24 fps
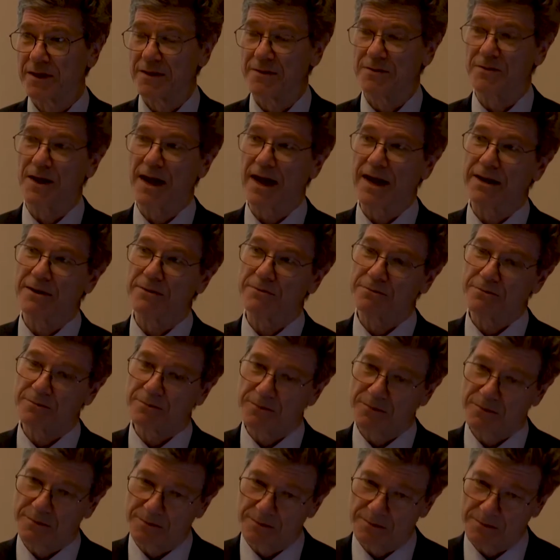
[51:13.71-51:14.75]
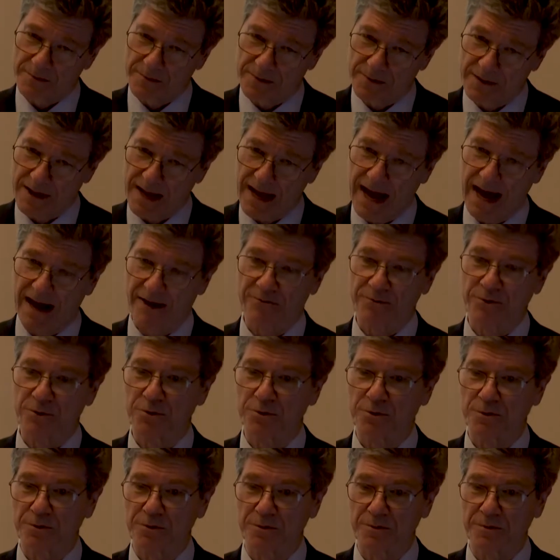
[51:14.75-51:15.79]
Then,
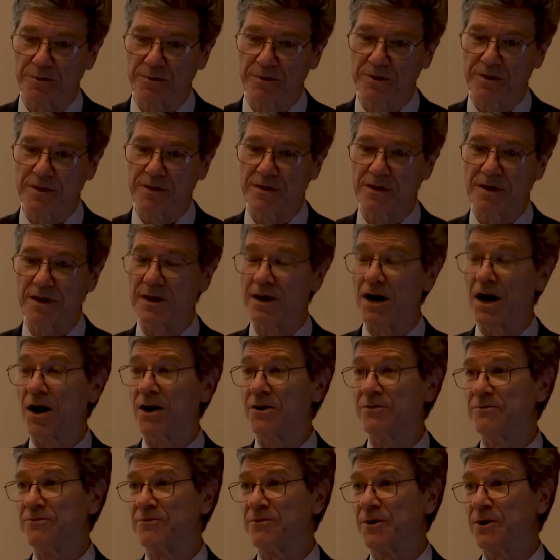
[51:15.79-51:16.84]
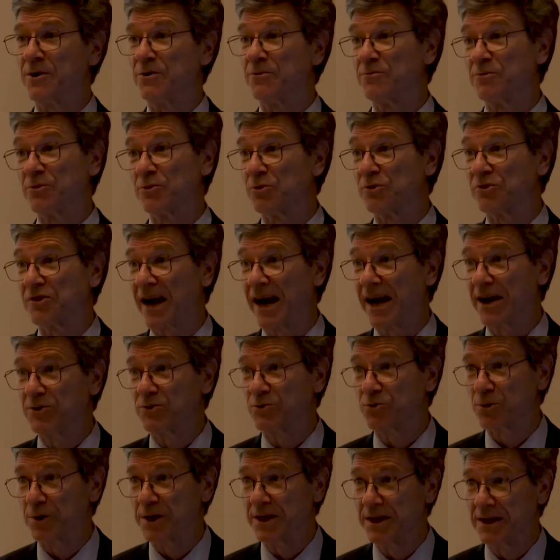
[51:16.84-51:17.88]
after the unfair Versailles
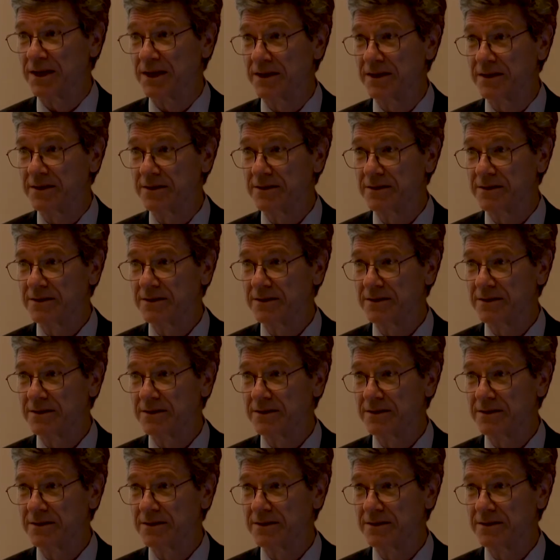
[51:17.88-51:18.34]
Treaty,